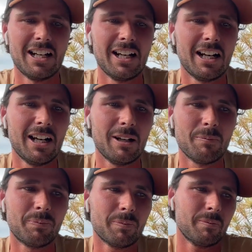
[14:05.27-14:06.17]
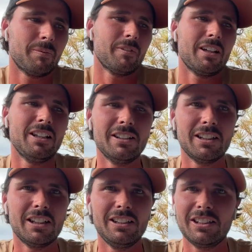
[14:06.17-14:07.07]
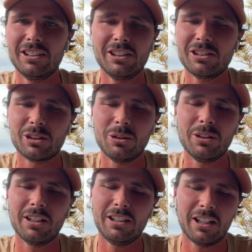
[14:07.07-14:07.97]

um, you, you can just do it.